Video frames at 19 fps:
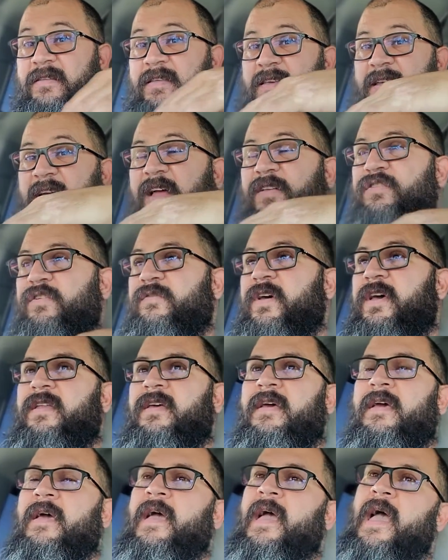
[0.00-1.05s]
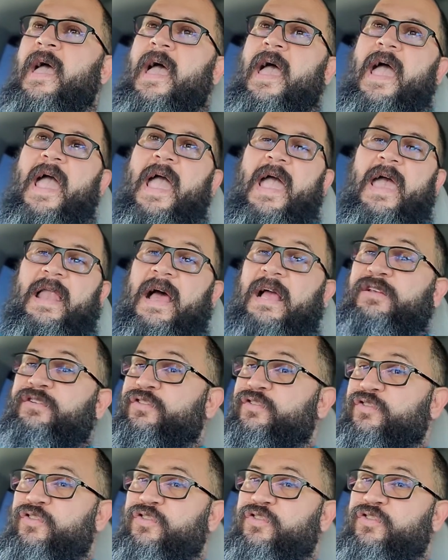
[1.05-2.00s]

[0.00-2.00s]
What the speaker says: to the edge of it. And I just